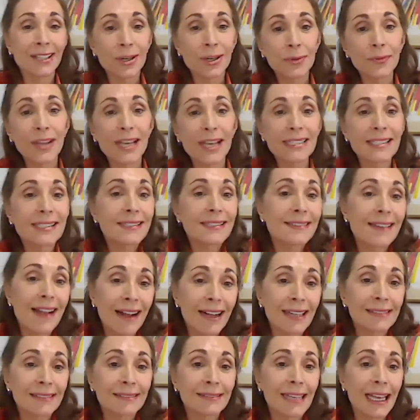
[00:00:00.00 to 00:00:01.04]
that's
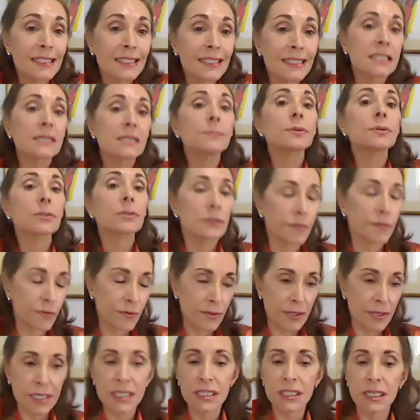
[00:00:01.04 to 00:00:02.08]
not atypical for
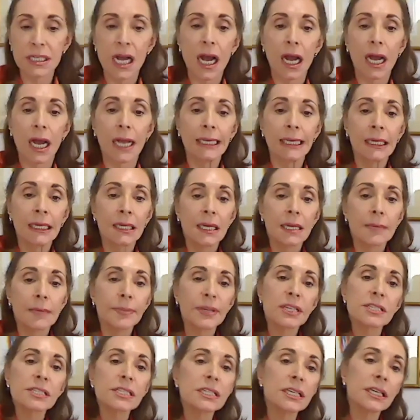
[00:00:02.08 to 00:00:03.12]
this guy,
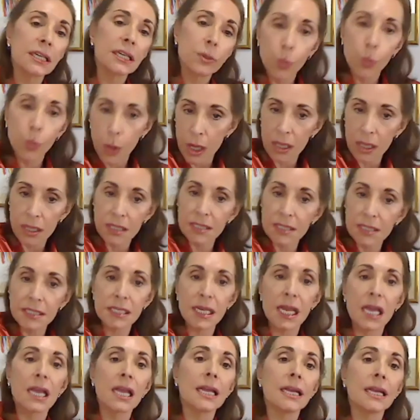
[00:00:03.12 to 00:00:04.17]
because he was
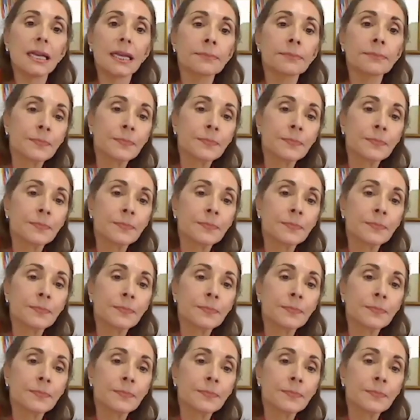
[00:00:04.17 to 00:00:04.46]
a